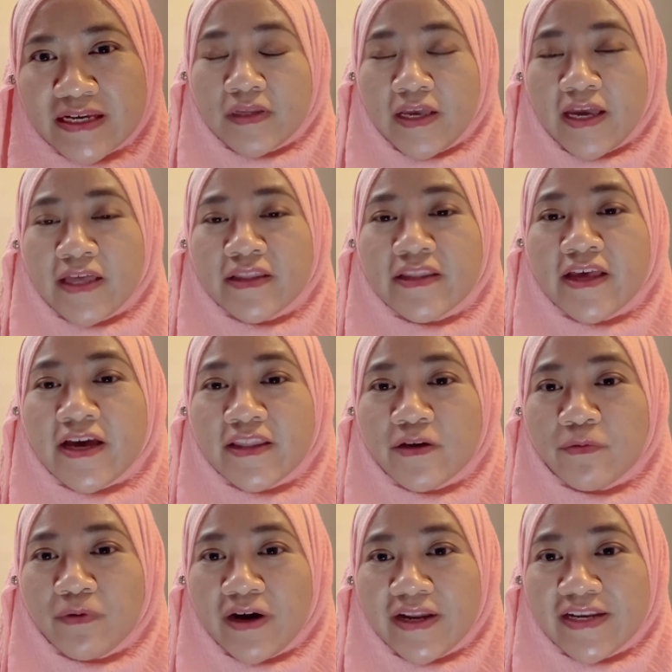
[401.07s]
and the other
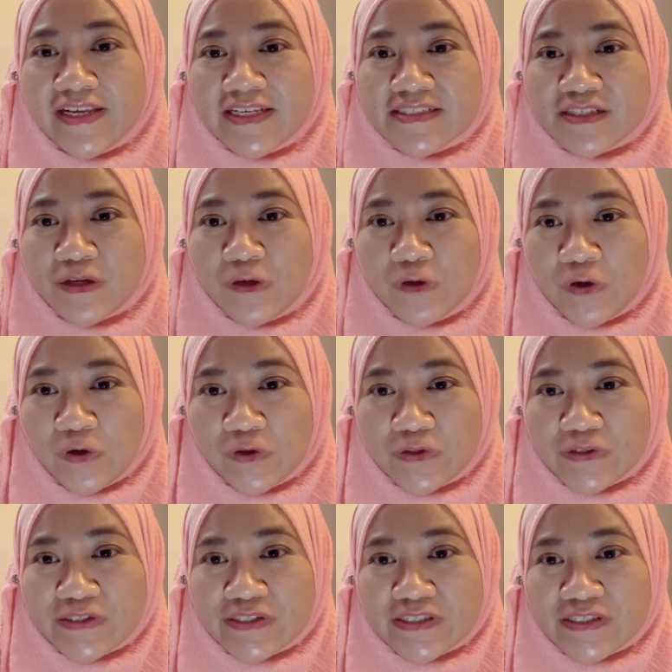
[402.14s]
one is glucose.